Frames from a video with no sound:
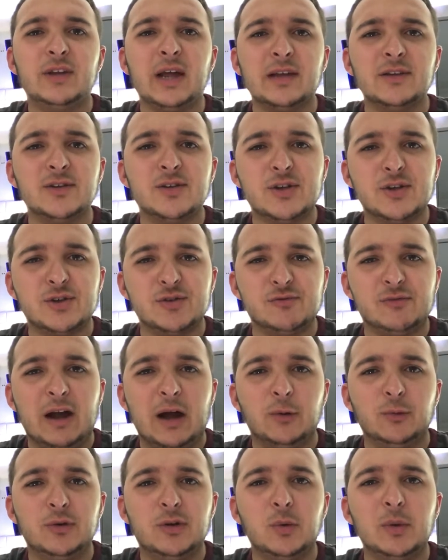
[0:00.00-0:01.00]
dances
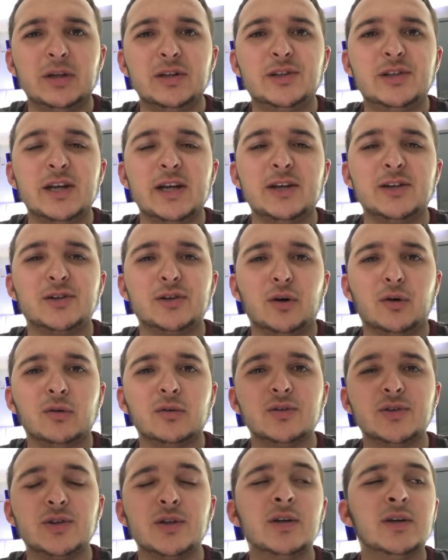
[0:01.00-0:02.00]
around doing
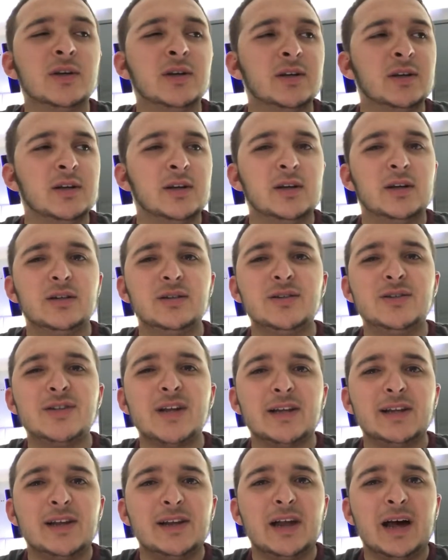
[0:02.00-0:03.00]
TikToks and
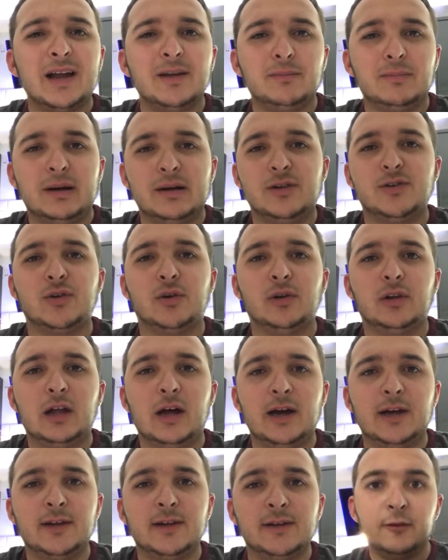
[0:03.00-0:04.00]
selling handbags
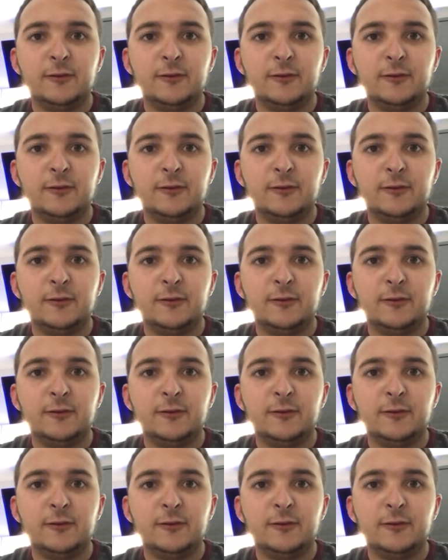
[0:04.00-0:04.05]
online.